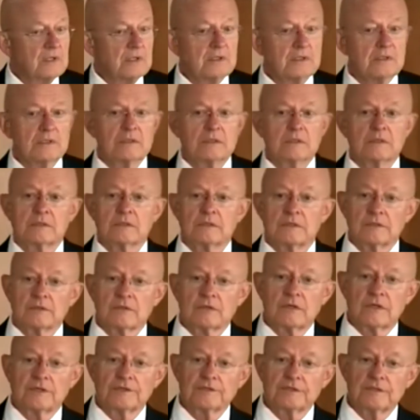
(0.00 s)

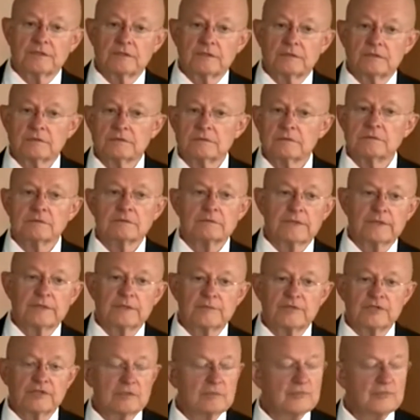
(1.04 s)
collecting enemy